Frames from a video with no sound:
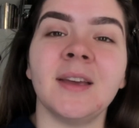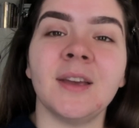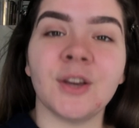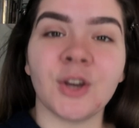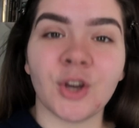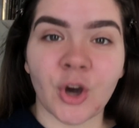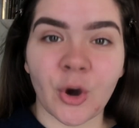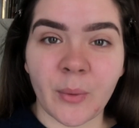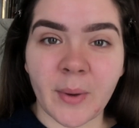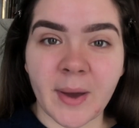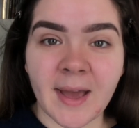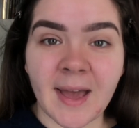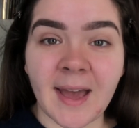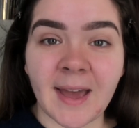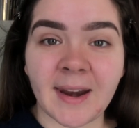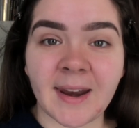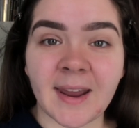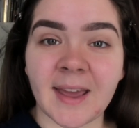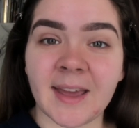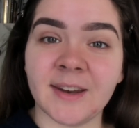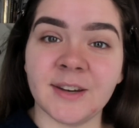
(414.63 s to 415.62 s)
go
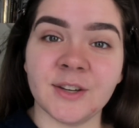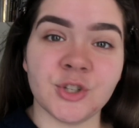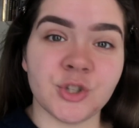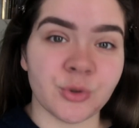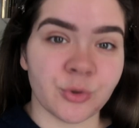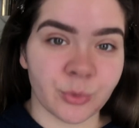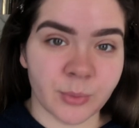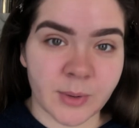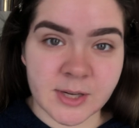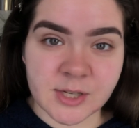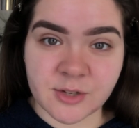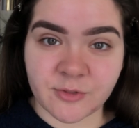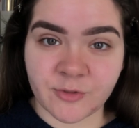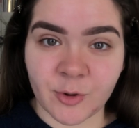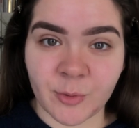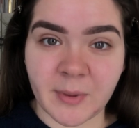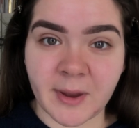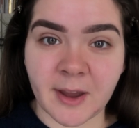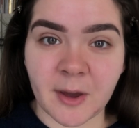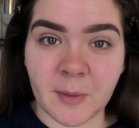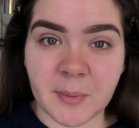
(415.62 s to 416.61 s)
ahead and do the rest of your
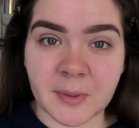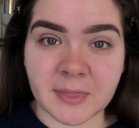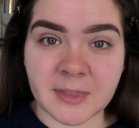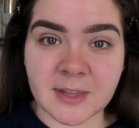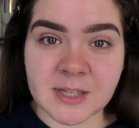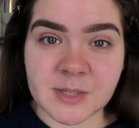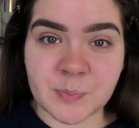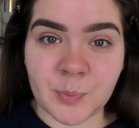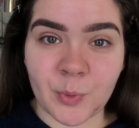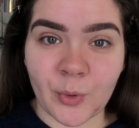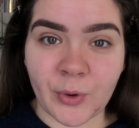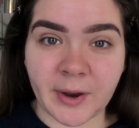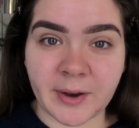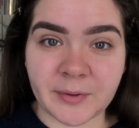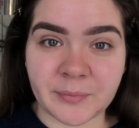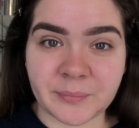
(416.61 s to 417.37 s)
makeup at this point.